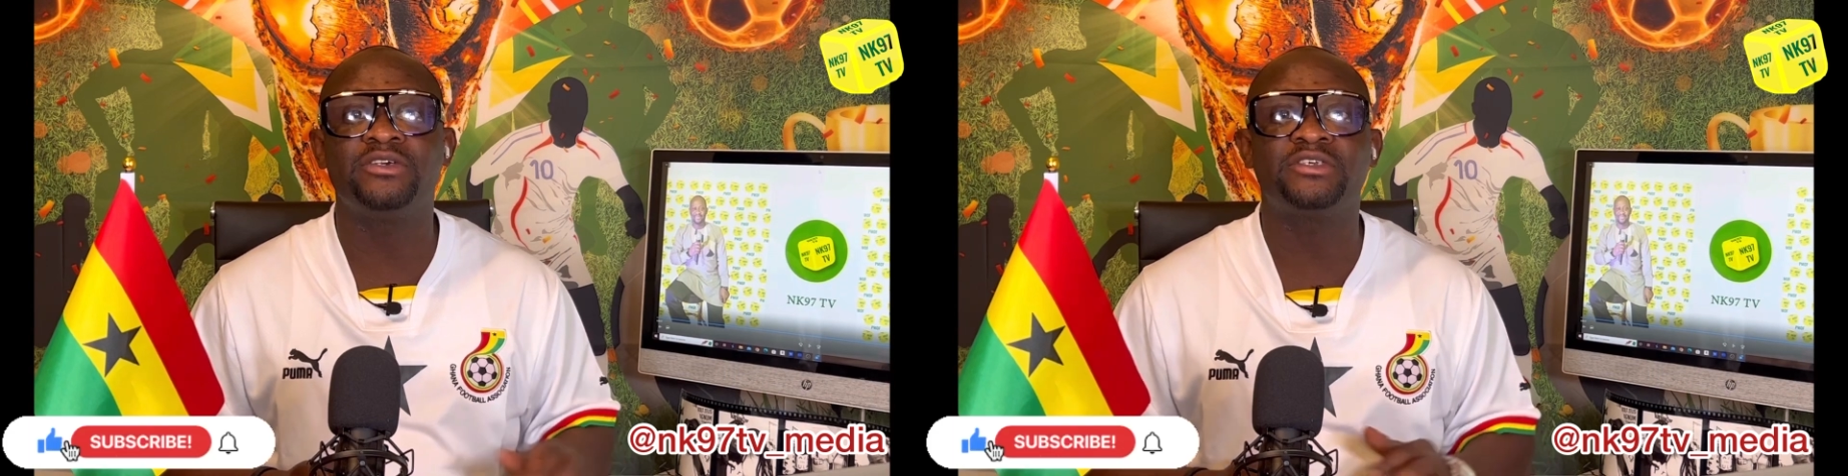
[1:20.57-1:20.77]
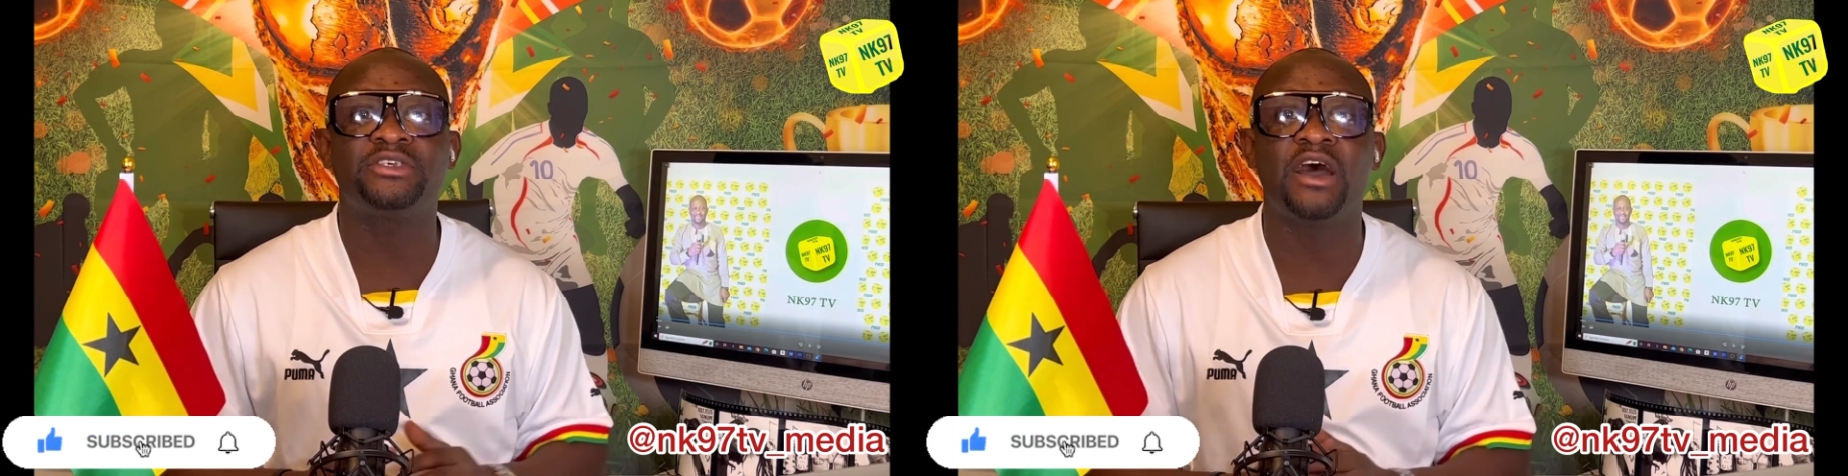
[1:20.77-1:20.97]

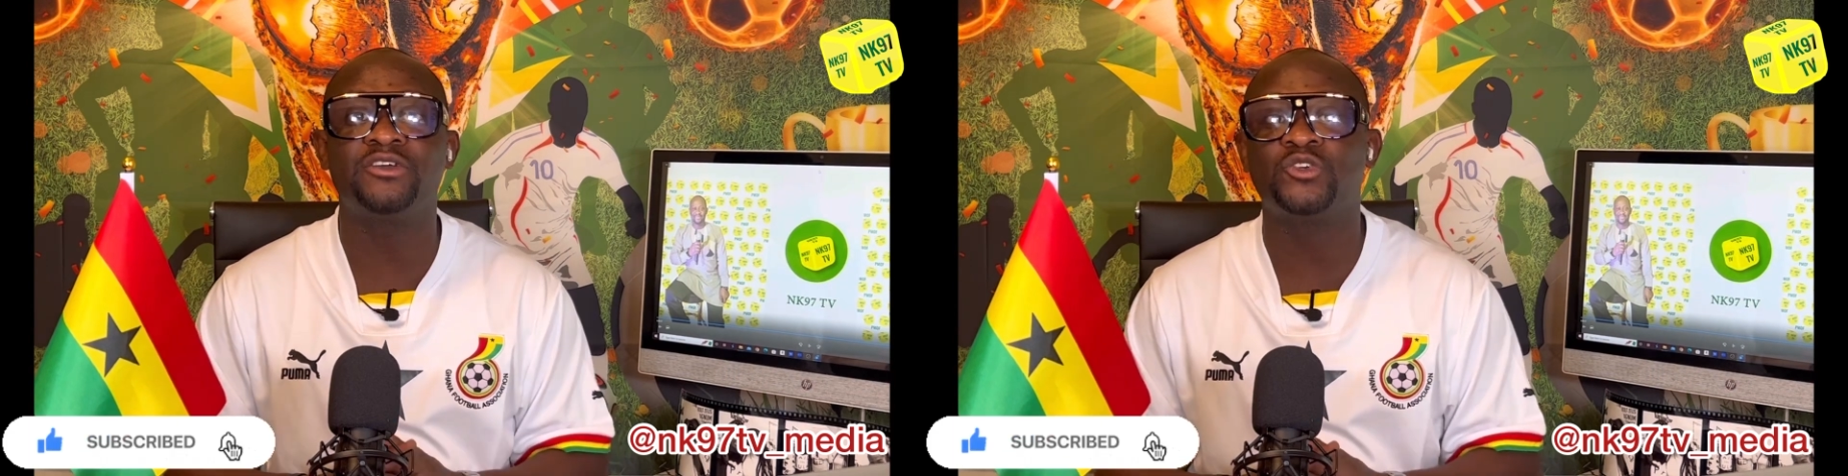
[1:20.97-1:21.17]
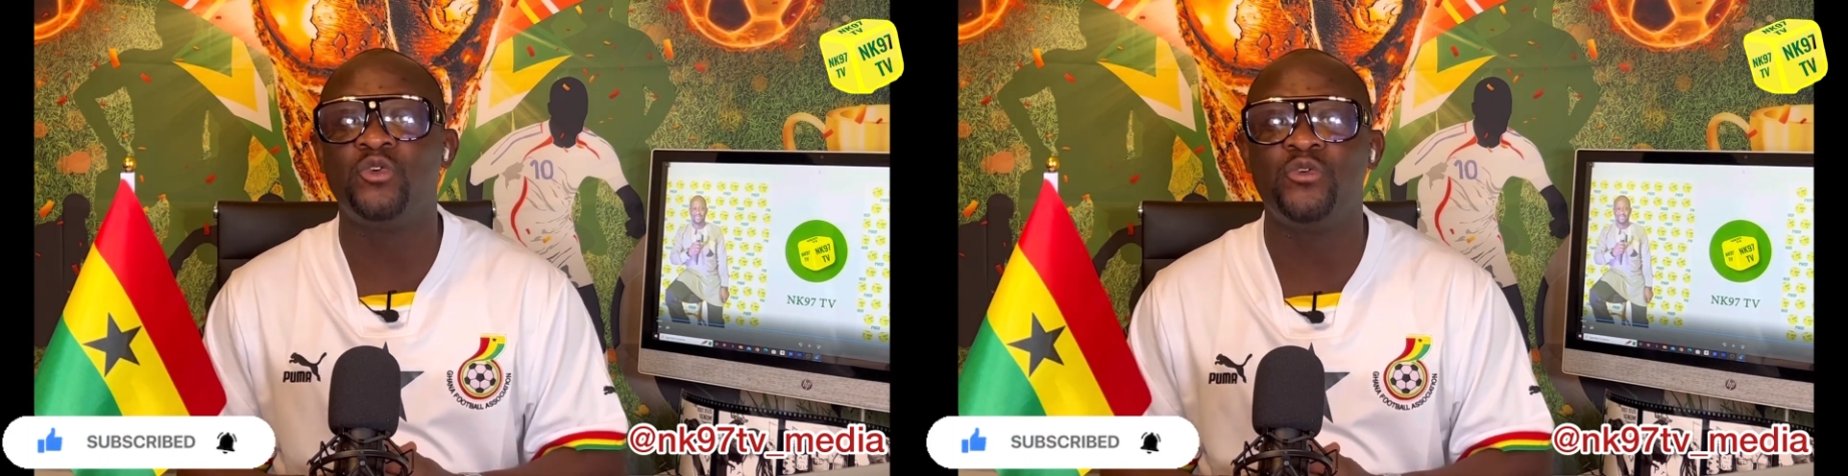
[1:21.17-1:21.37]

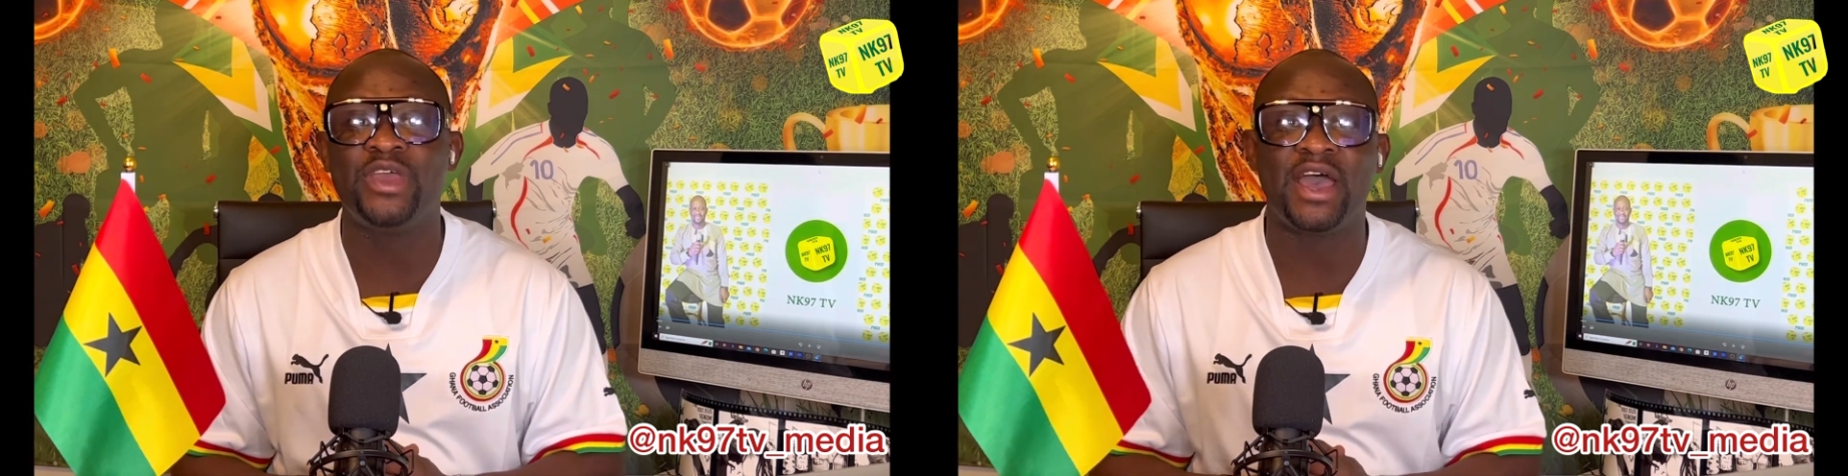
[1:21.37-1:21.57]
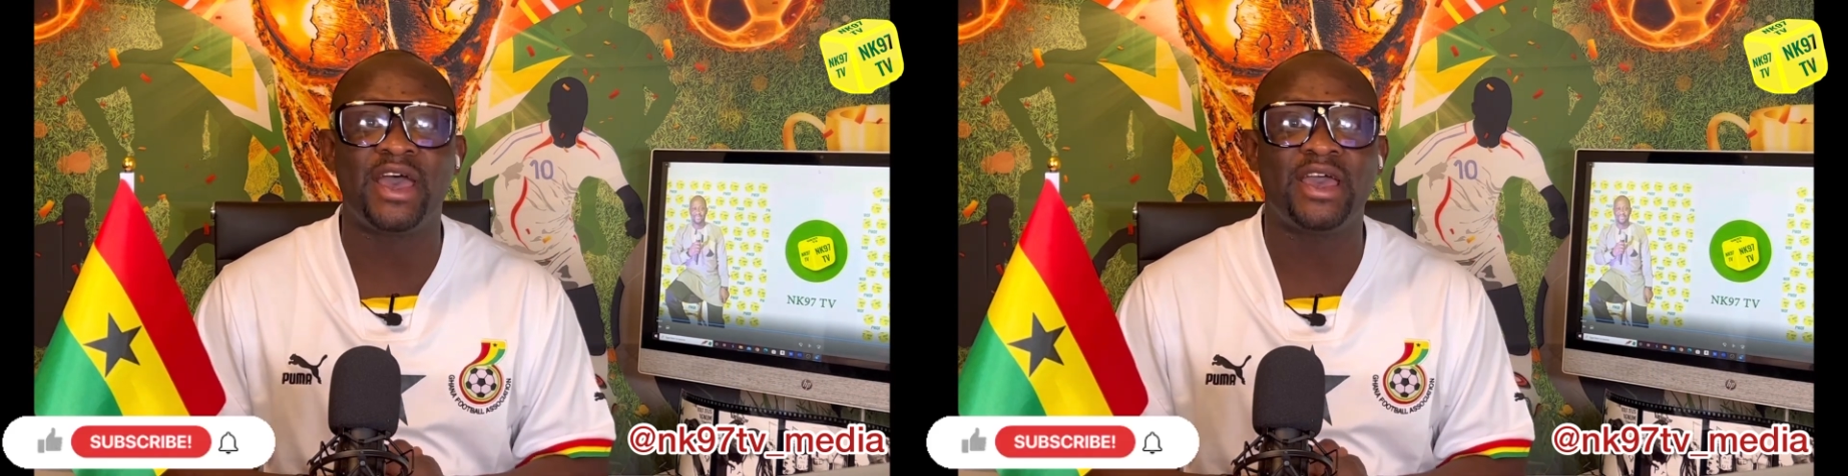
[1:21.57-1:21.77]
South
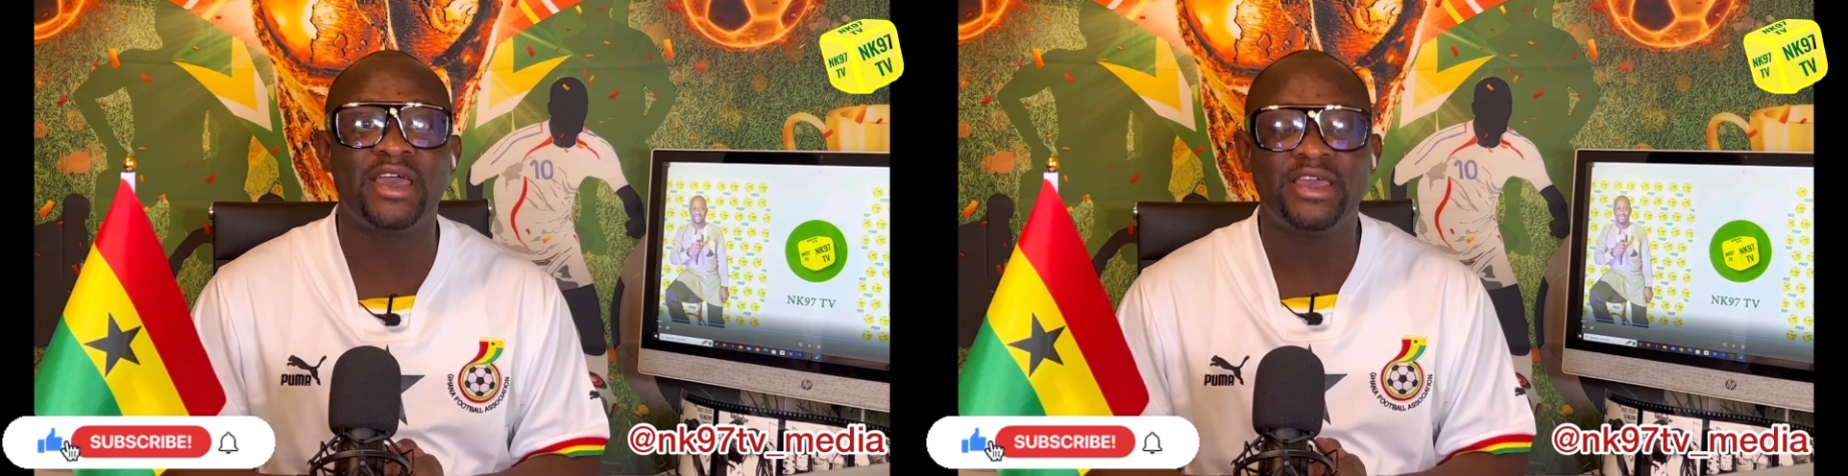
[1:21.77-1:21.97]
Korea.